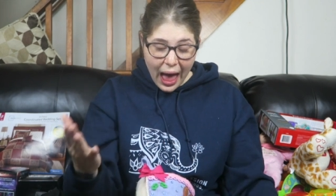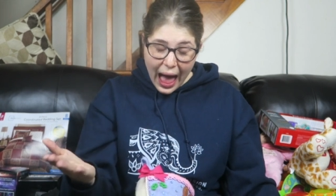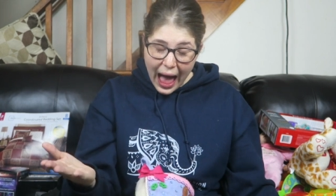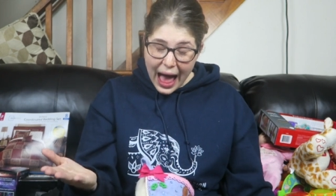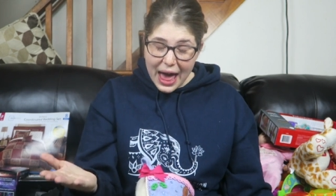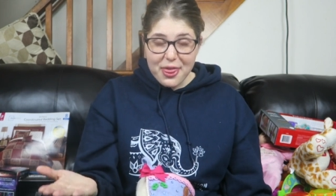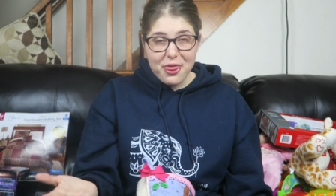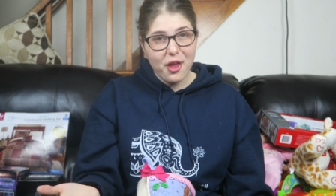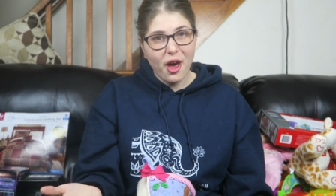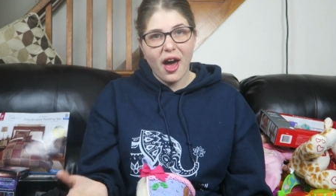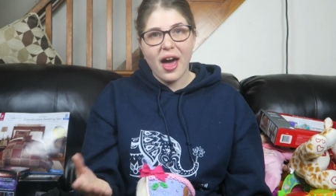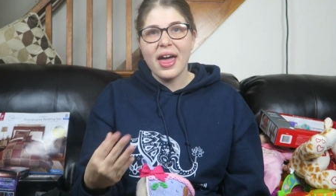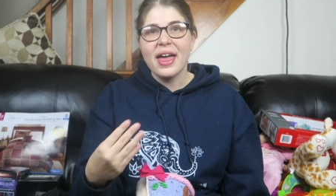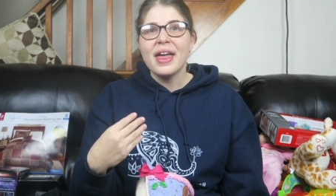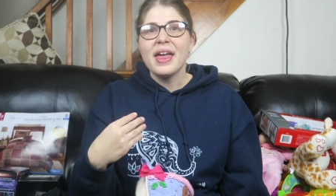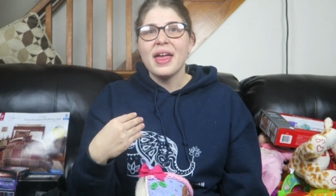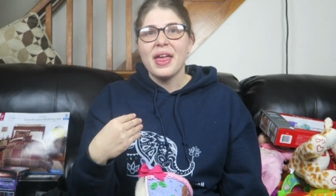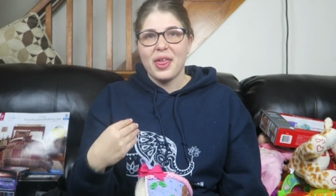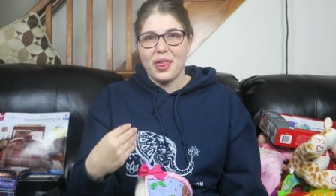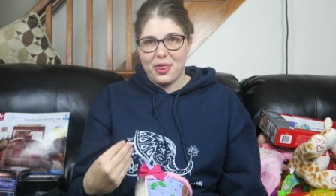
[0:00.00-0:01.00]
I thought
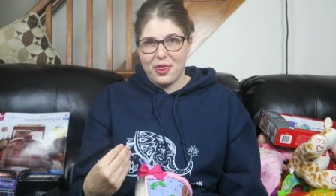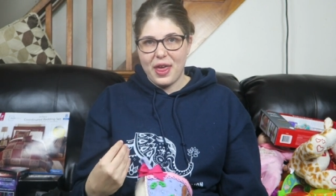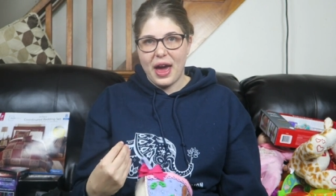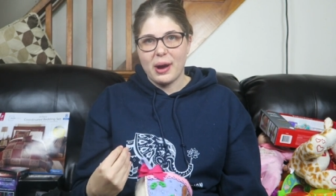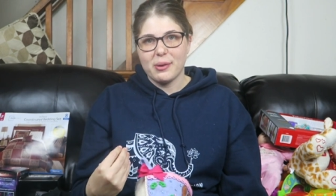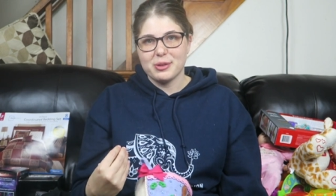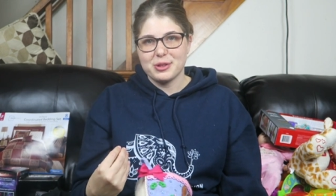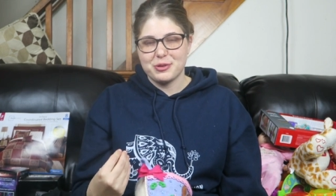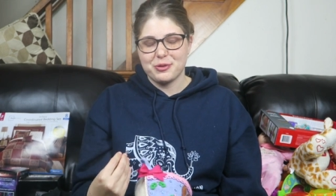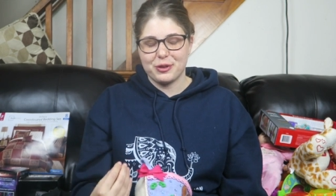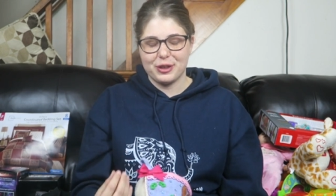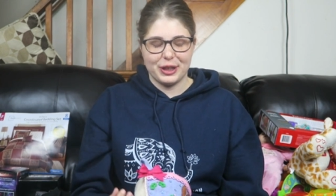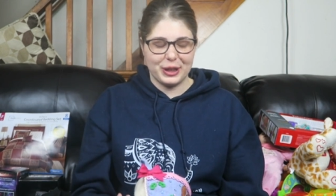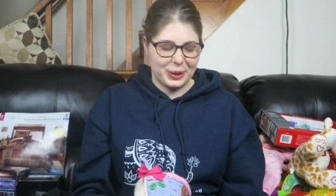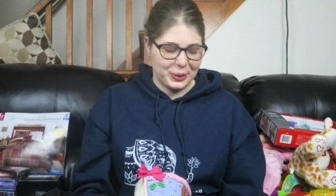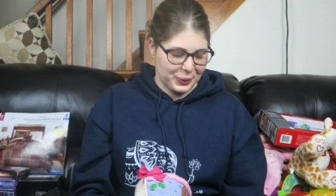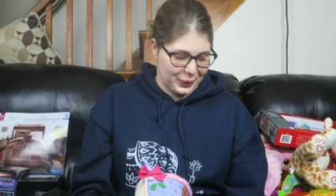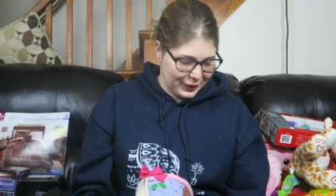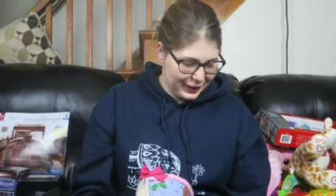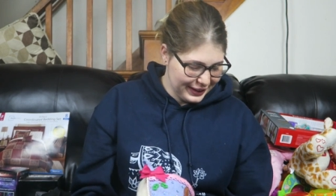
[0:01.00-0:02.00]
that was really
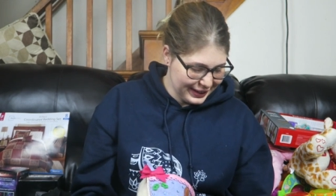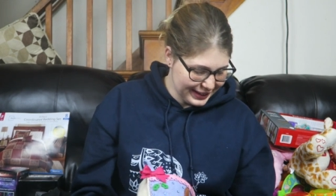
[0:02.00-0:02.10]
cool.